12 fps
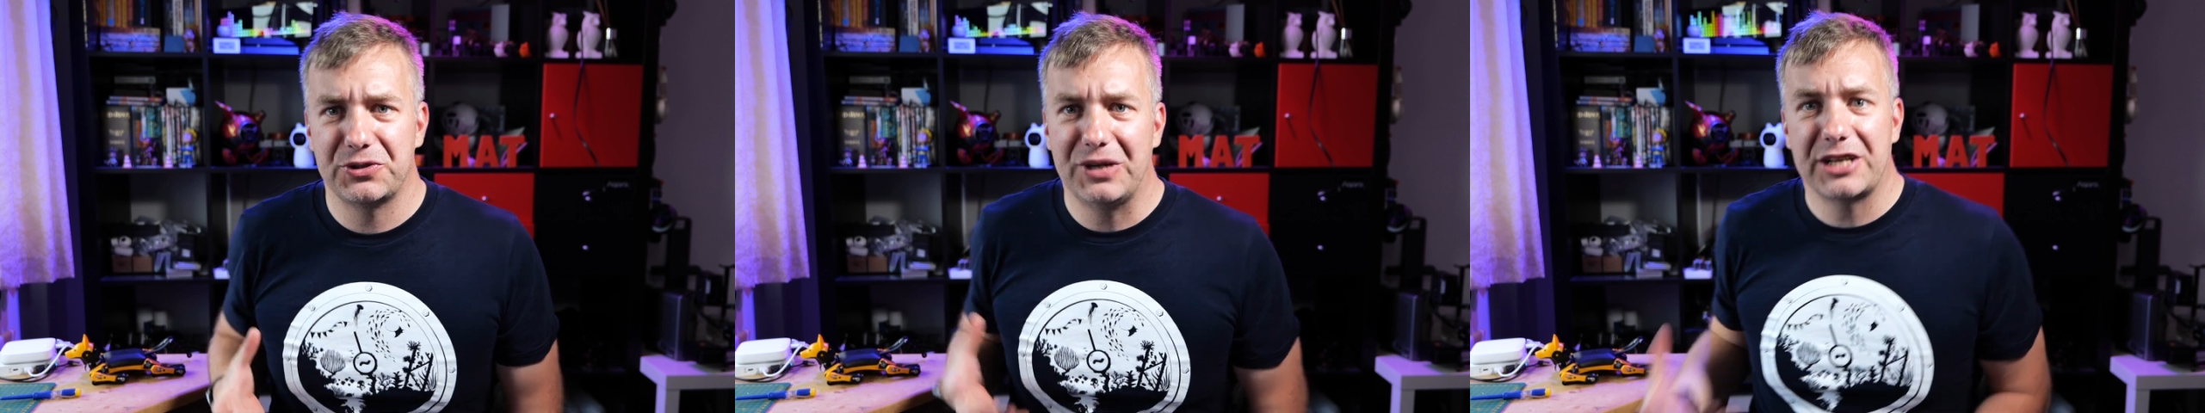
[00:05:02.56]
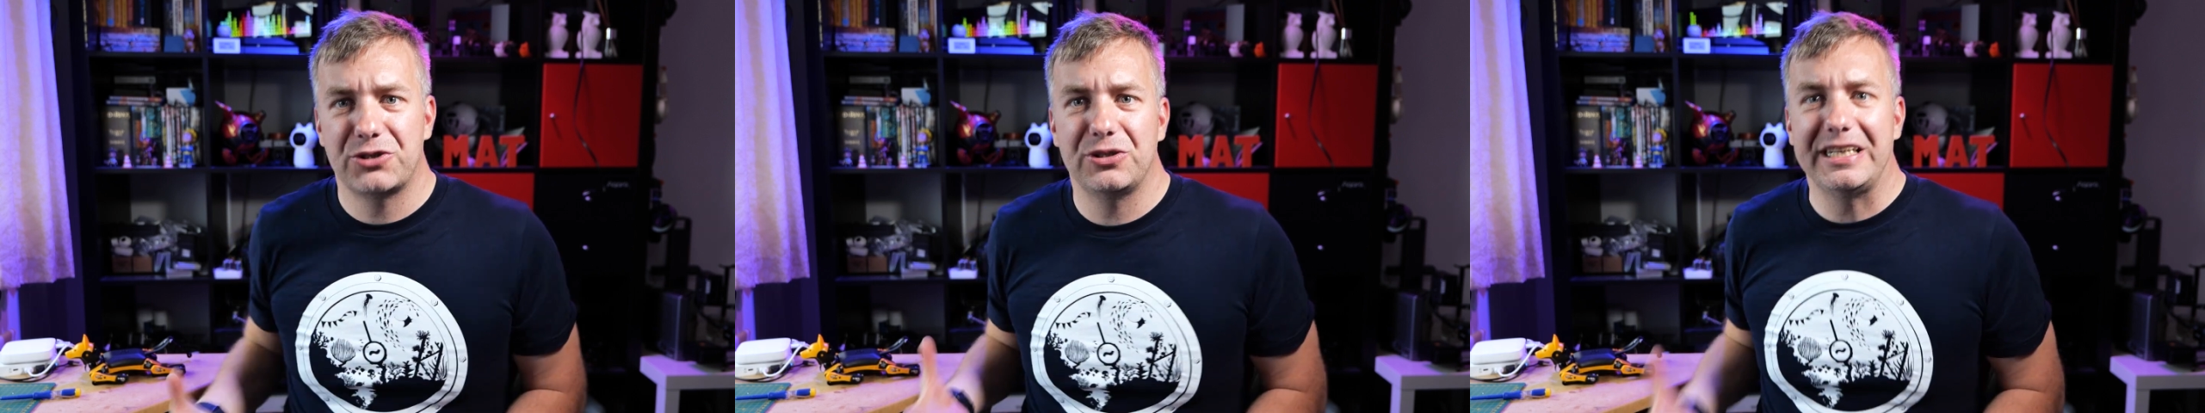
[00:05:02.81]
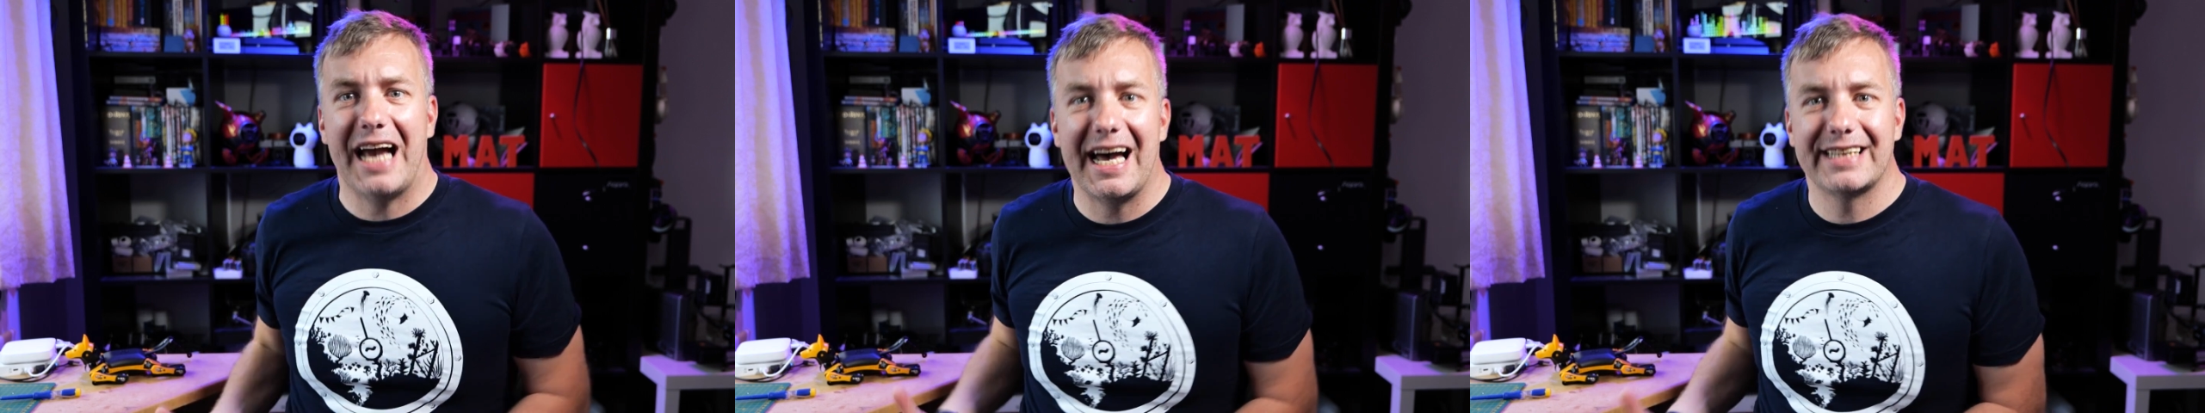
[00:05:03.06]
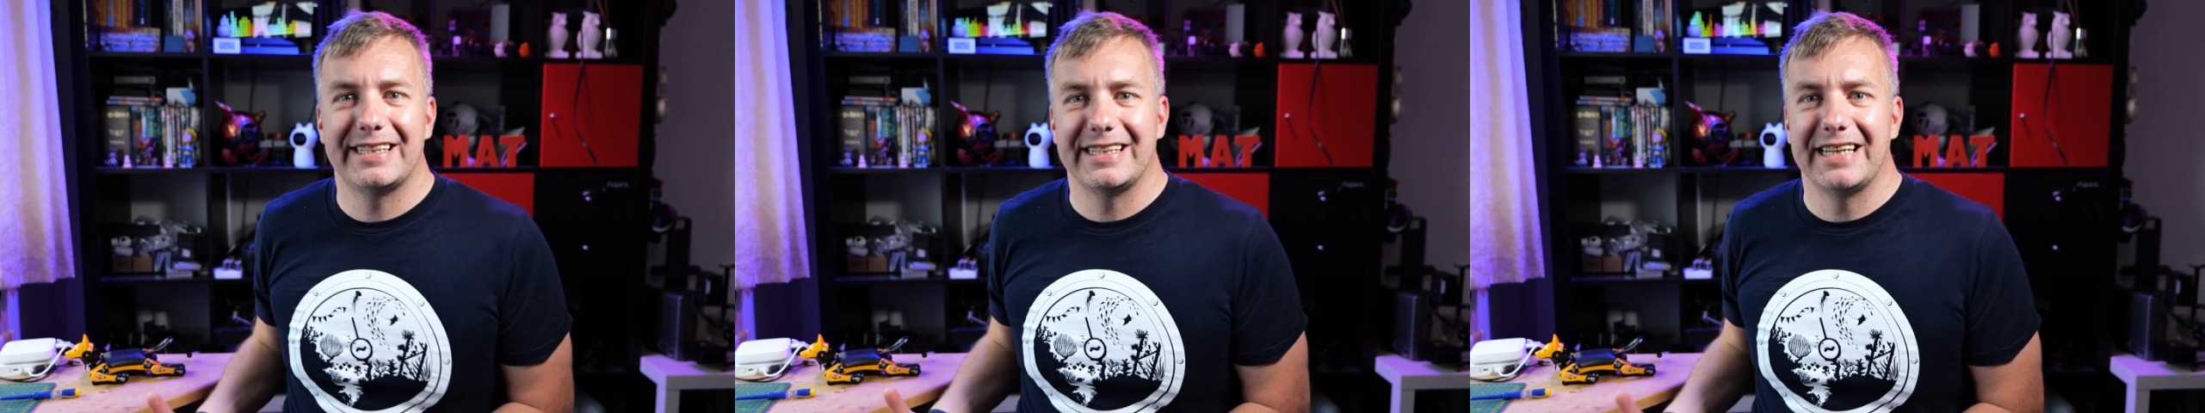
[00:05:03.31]
you're actually
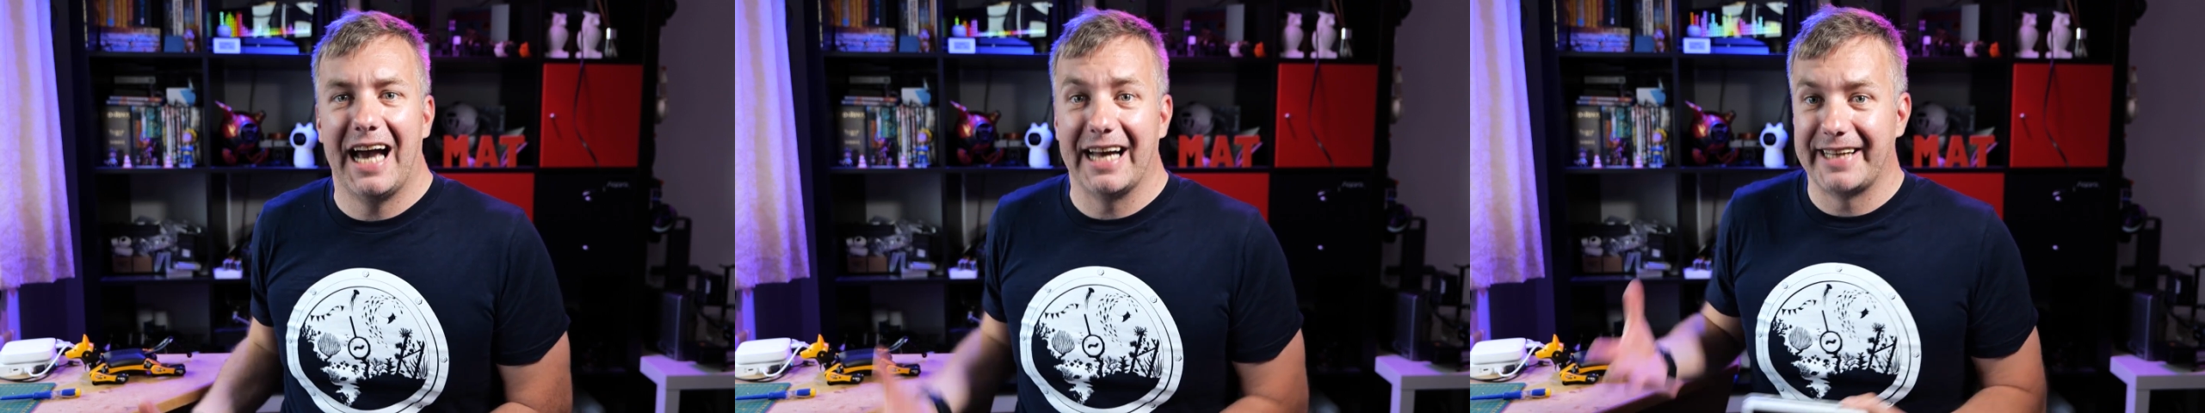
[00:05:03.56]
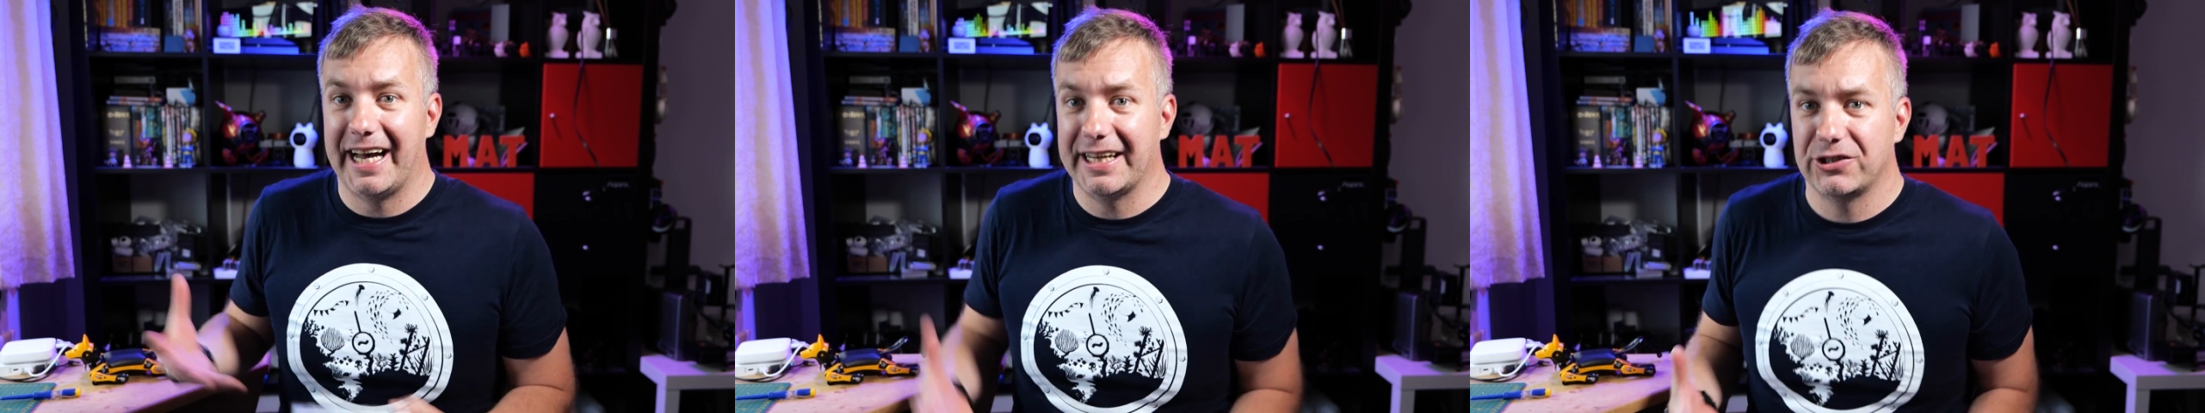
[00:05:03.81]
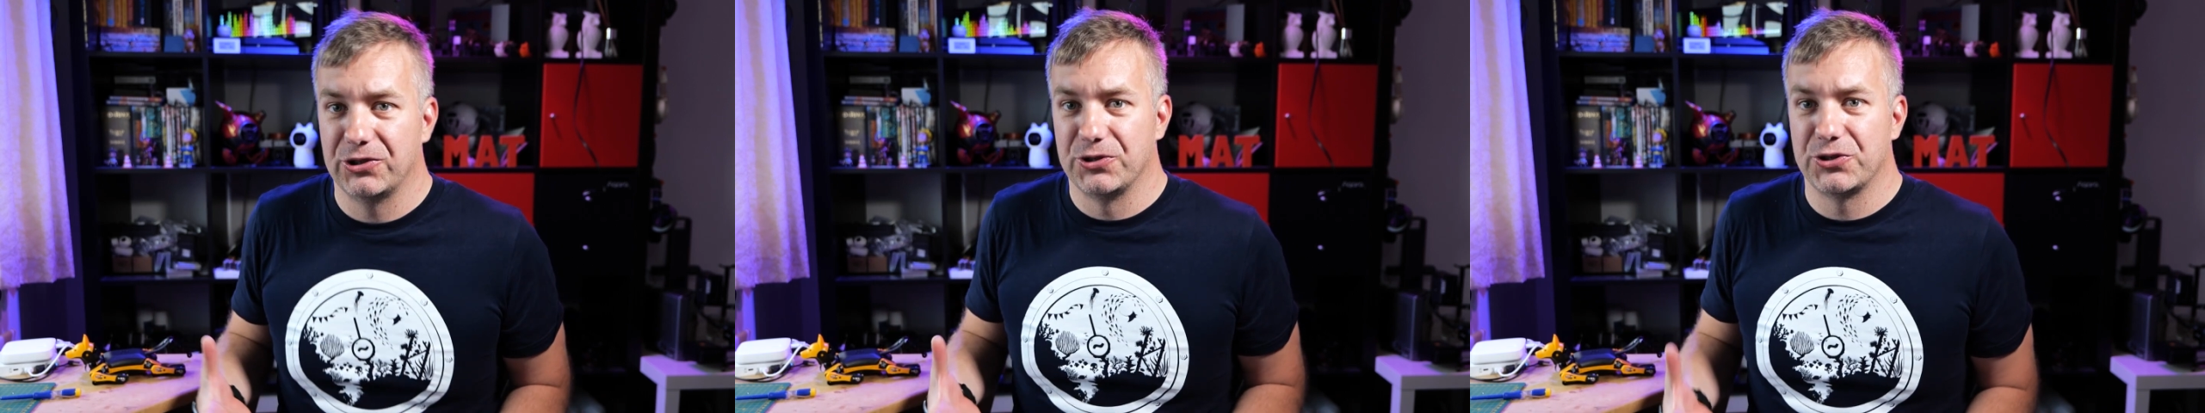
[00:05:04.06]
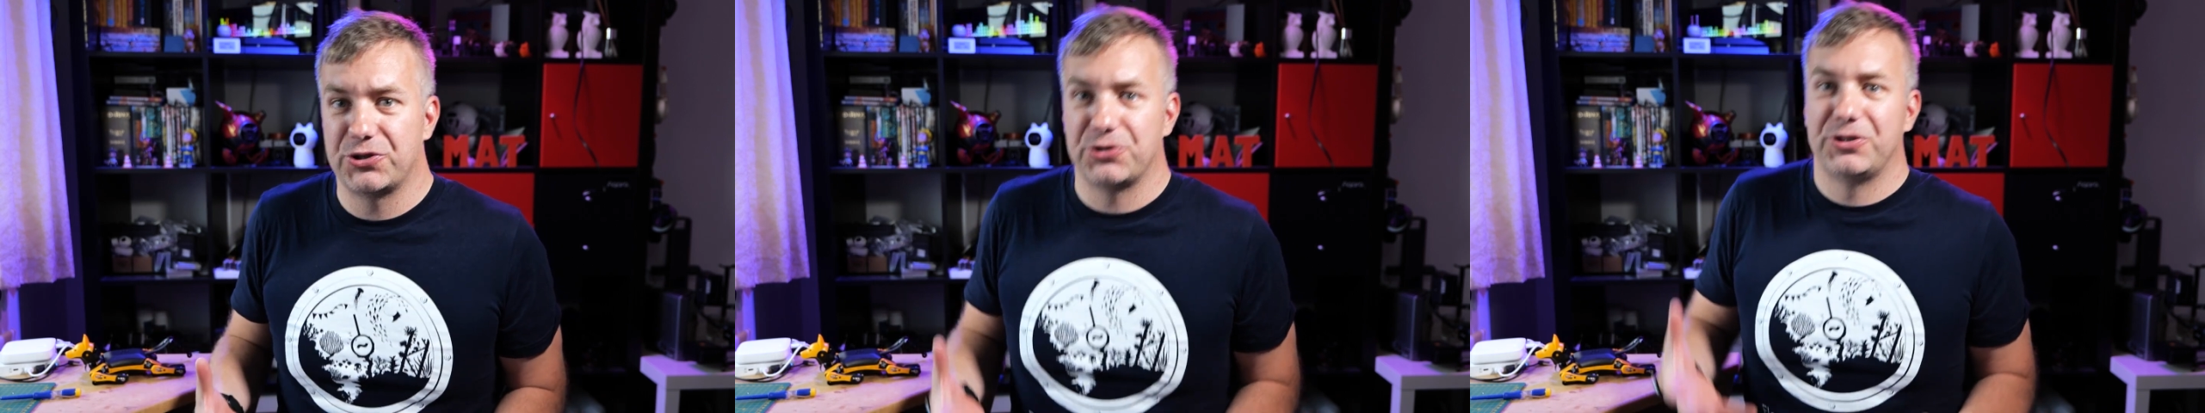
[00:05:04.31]
adding an
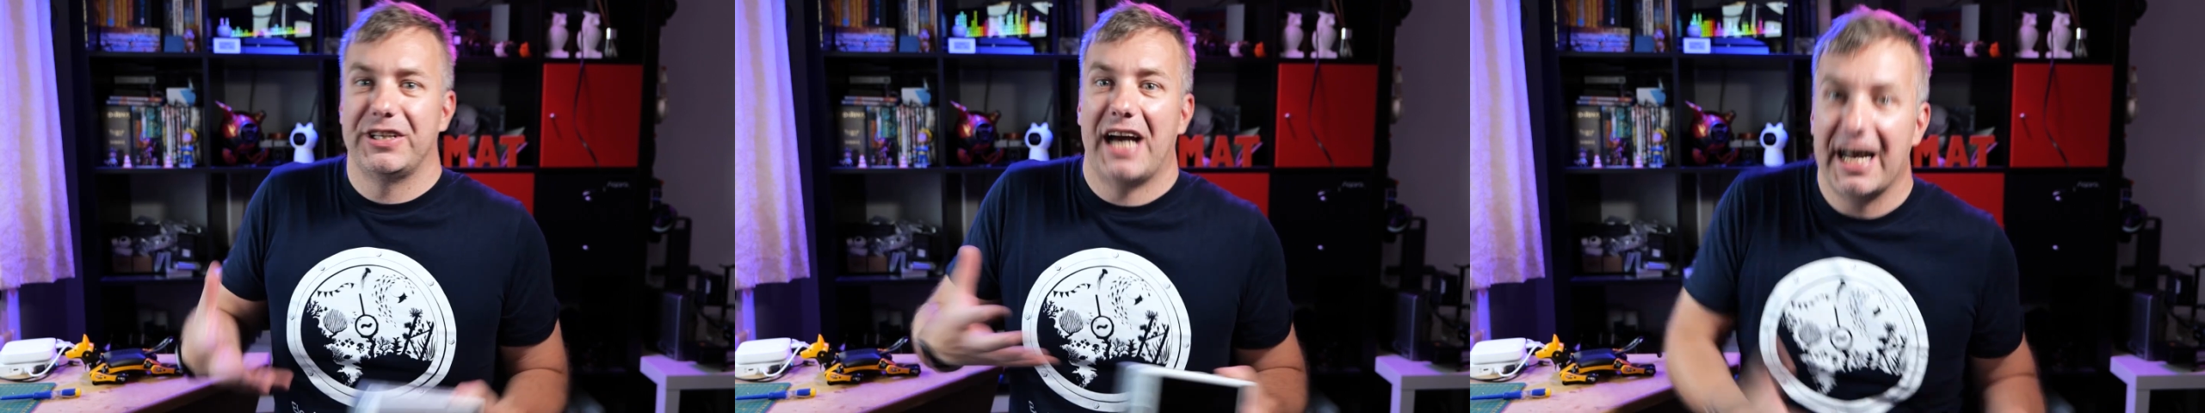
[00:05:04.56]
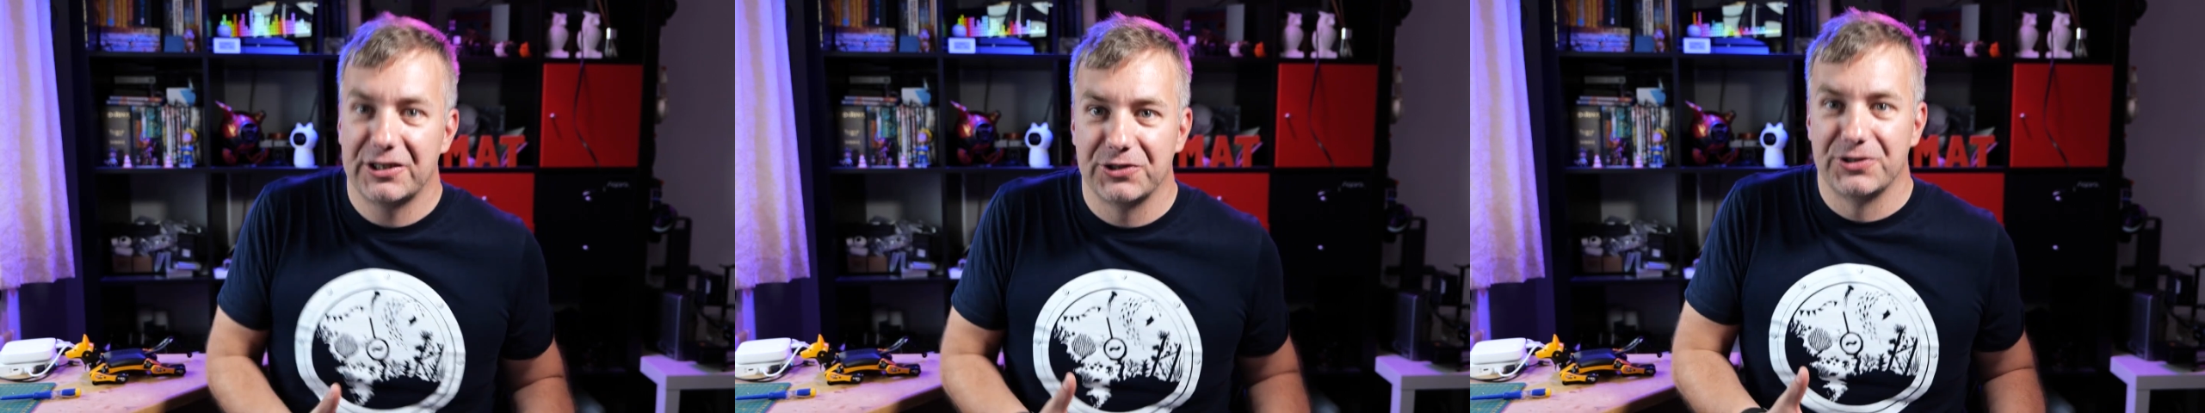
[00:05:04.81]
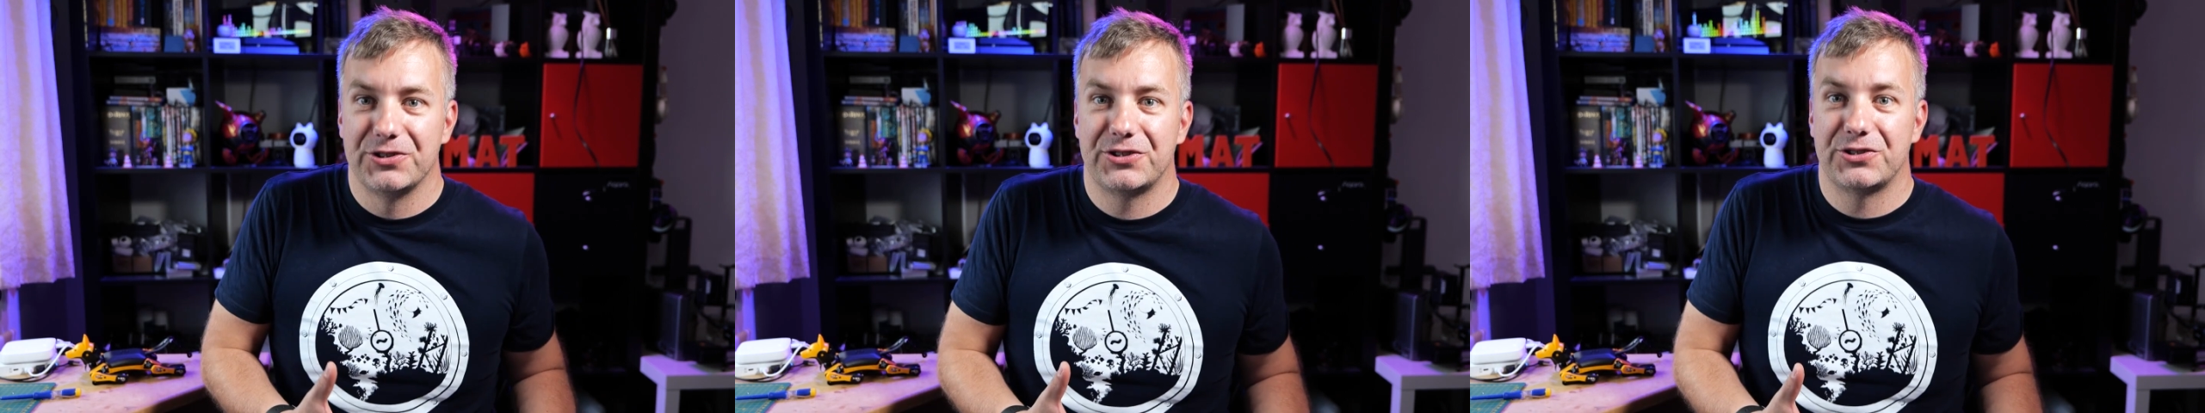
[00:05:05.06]
add-ons to the add-ons,